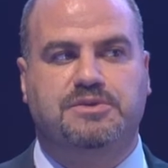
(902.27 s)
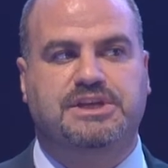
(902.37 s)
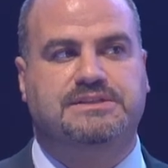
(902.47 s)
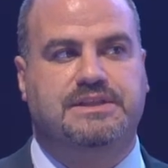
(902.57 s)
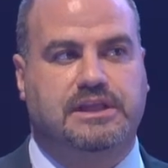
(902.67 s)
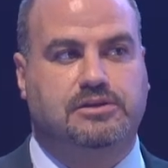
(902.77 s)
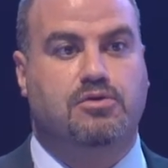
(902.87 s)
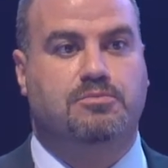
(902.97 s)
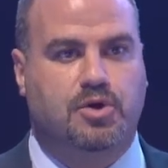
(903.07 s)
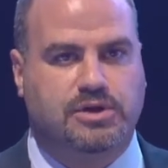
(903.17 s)
means that
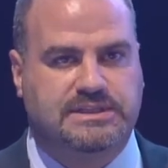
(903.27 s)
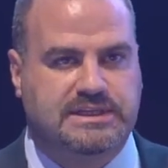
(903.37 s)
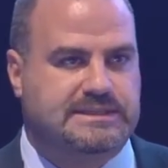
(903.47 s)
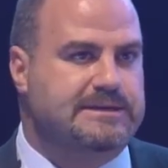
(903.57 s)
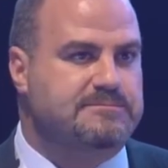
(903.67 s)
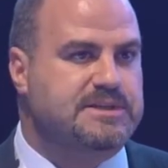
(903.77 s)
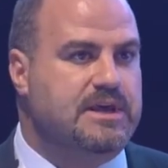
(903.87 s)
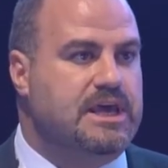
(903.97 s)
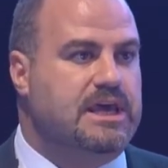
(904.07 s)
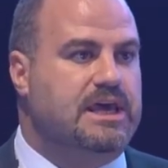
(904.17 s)
component systems
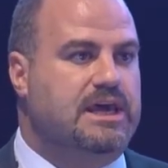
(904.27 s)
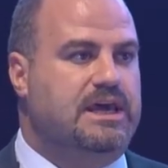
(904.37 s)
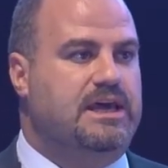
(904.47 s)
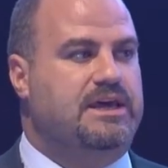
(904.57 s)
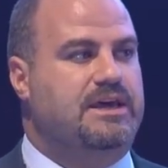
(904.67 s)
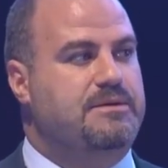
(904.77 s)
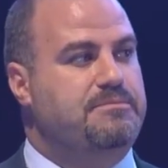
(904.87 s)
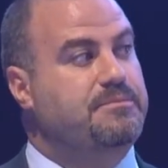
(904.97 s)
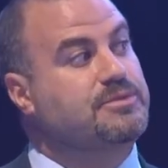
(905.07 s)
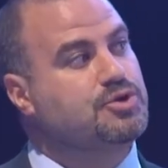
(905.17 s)

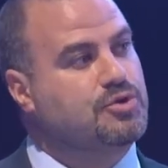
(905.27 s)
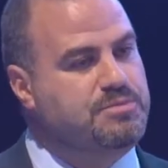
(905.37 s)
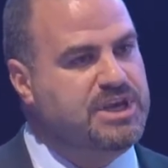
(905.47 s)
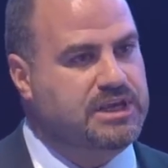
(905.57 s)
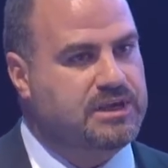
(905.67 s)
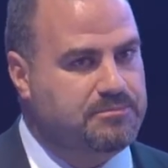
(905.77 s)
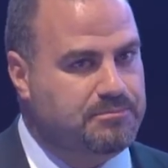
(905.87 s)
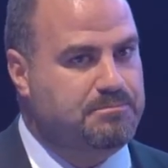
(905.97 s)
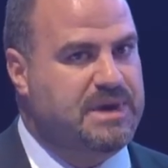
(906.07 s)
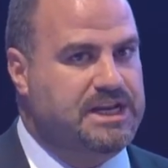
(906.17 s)
should be
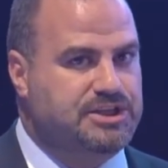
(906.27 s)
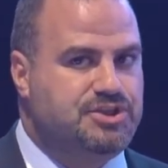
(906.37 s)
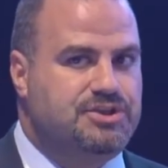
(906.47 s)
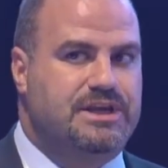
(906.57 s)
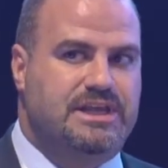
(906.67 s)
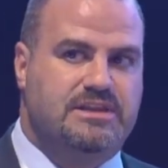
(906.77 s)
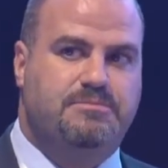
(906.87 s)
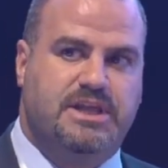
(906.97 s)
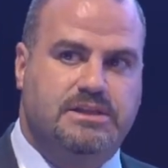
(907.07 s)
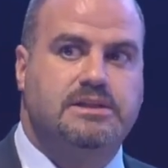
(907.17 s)
managed
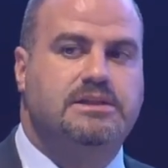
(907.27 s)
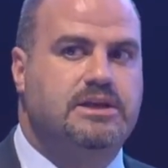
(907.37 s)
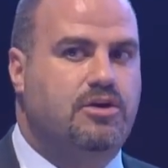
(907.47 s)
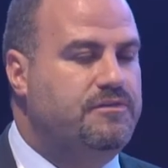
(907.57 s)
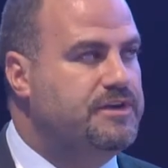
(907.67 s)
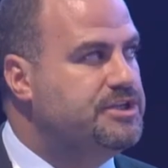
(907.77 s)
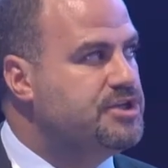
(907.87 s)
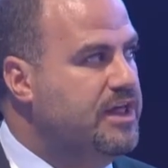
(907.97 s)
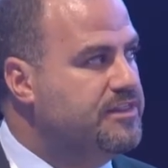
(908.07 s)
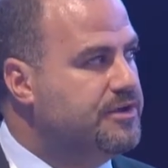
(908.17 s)
independently of each
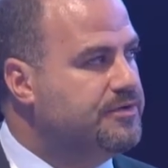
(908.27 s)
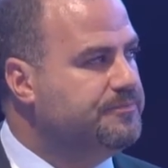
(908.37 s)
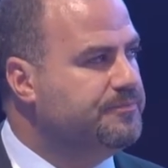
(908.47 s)
other.